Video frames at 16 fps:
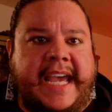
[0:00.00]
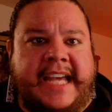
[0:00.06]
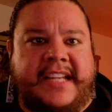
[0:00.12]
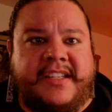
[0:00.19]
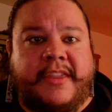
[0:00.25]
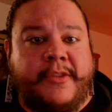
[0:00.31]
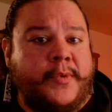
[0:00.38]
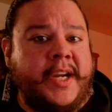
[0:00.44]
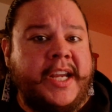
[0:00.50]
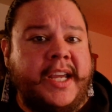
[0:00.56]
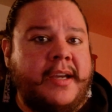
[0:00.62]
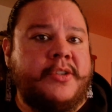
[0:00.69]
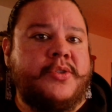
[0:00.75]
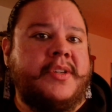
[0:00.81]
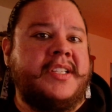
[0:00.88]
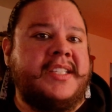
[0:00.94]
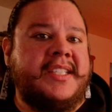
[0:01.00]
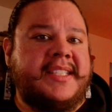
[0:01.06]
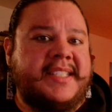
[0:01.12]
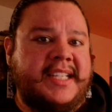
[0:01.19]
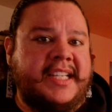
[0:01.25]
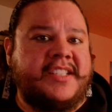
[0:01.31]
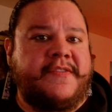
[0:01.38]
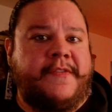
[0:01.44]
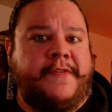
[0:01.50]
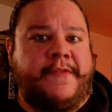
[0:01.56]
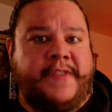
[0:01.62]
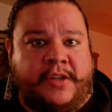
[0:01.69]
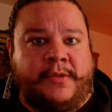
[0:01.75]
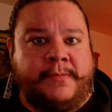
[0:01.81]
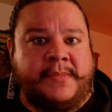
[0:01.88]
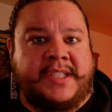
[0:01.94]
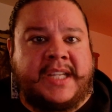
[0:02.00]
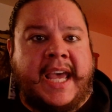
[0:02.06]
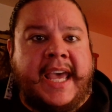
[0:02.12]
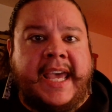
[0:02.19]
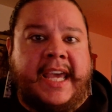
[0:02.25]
has 306 films